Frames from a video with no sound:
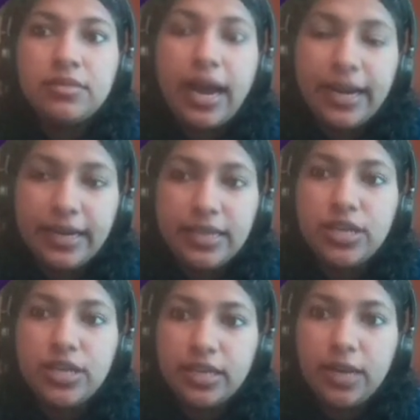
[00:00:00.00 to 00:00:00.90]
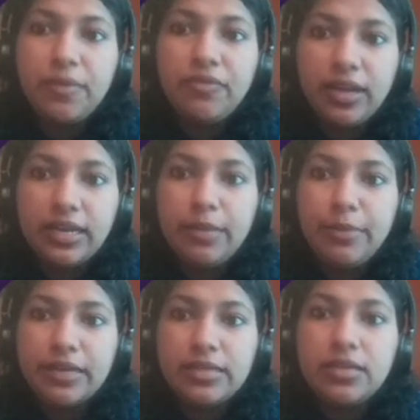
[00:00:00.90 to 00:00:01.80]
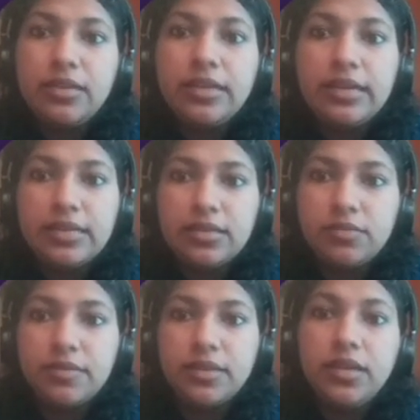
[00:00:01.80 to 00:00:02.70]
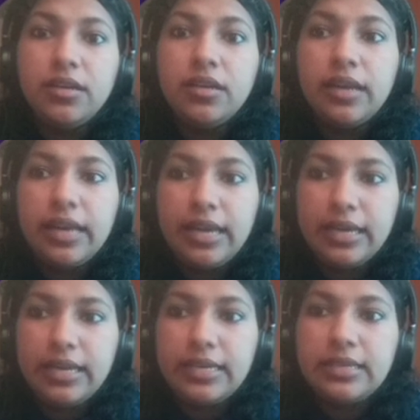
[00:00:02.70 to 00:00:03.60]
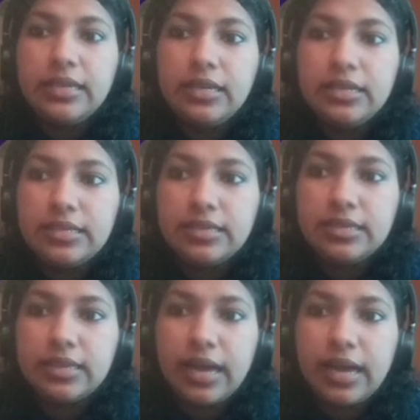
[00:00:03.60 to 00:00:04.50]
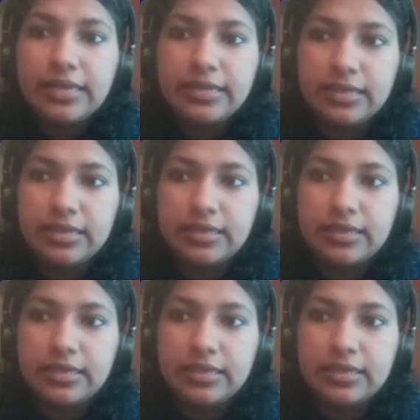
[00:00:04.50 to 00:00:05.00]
Hydration enthalpy of alkali metals decreases with the increase in sizes.